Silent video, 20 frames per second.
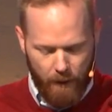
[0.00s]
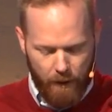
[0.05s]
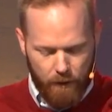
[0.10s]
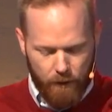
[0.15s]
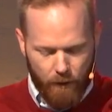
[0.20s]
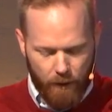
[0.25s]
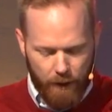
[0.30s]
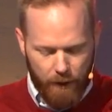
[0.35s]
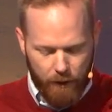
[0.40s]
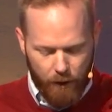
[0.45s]

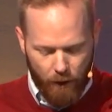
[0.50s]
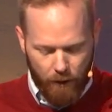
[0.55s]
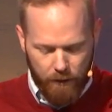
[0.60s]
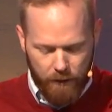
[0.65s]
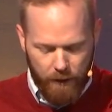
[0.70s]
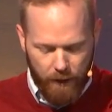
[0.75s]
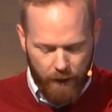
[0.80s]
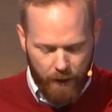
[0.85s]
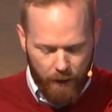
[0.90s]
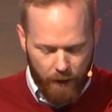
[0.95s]
So then he turns
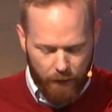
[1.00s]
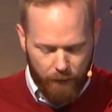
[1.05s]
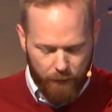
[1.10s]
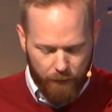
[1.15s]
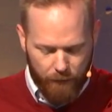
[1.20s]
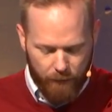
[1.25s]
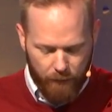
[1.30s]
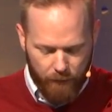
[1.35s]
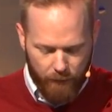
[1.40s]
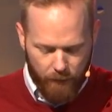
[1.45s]
to
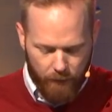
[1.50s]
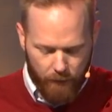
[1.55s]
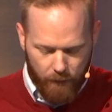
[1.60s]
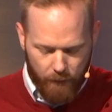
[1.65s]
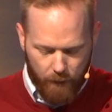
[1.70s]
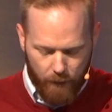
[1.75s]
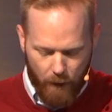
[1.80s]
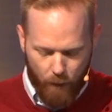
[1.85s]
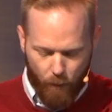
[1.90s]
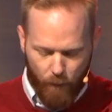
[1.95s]
Eve,
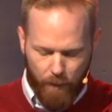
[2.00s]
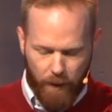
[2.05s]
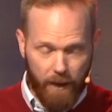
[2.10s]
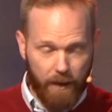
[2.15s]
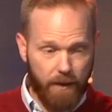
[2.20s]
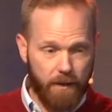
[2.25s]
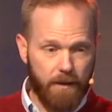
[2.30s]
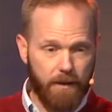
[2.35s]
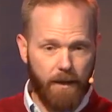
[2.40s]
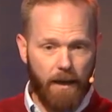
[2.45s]
and we
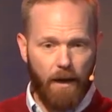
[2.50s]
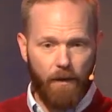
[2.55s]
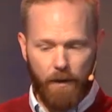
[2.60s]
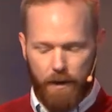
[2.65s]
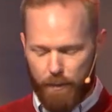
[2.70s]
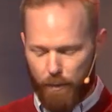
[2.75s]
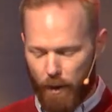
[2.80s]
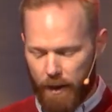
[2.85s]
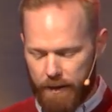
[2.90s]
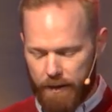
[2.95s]
begin to see how
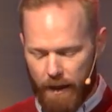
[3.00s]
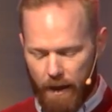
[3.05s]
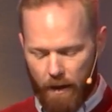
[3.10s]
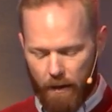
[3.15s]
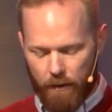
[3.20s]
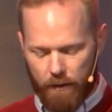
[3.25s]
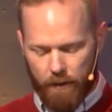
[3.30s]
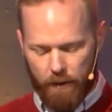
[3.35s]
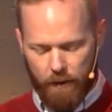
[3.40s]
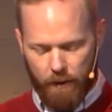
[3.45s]
this plays out.